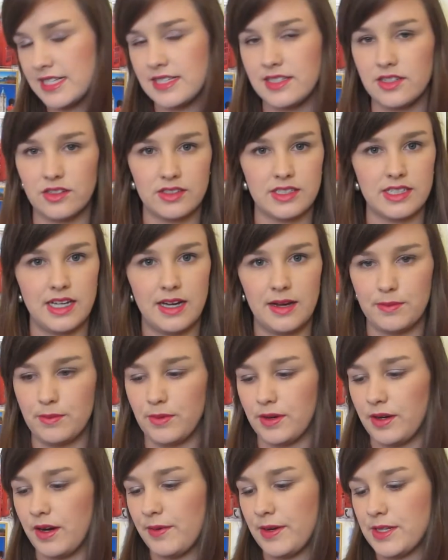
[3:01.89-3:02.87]
stocked up
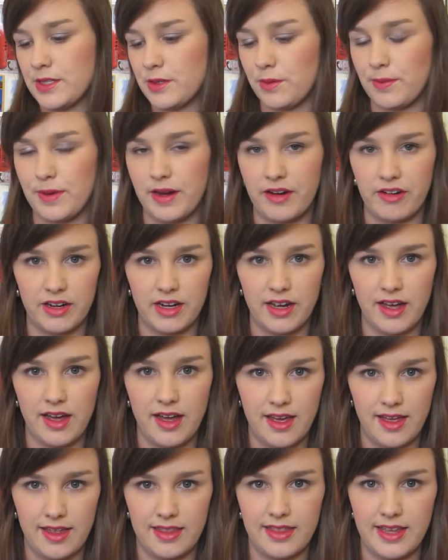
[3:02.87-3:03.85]
when I went to
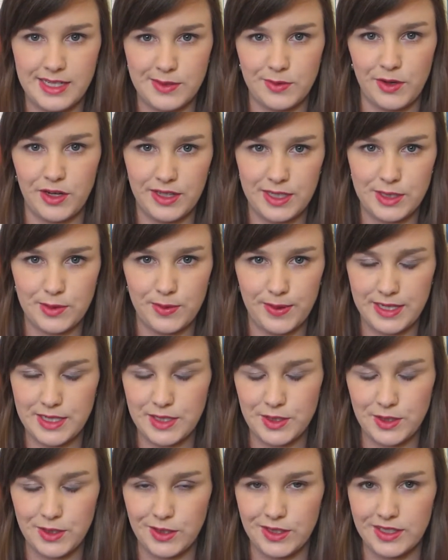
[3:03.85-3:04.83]
America and these were only
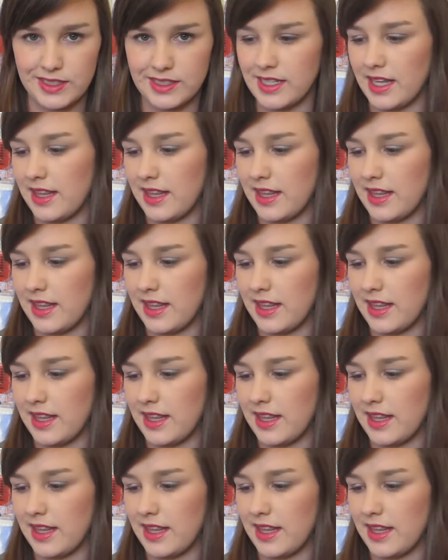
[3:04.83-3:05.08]
$22.